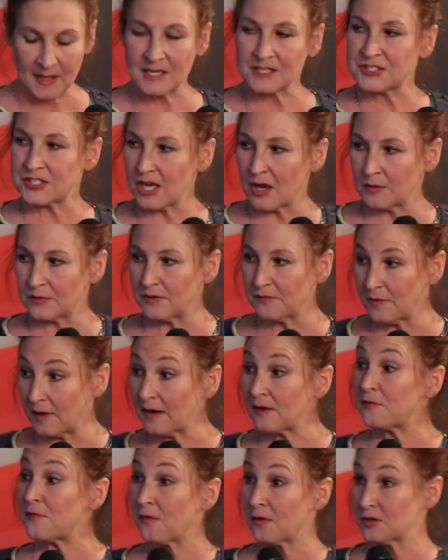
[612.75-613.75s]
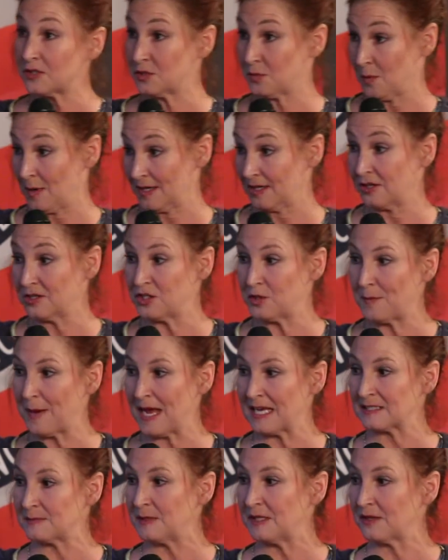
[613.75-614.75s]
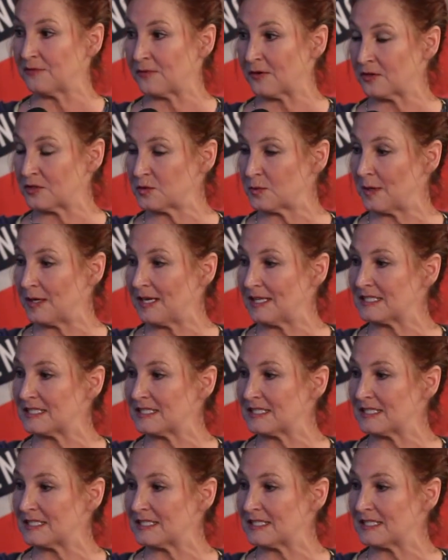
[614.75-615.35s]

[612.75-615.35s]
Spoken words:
So the very first one, could you pass me the first one?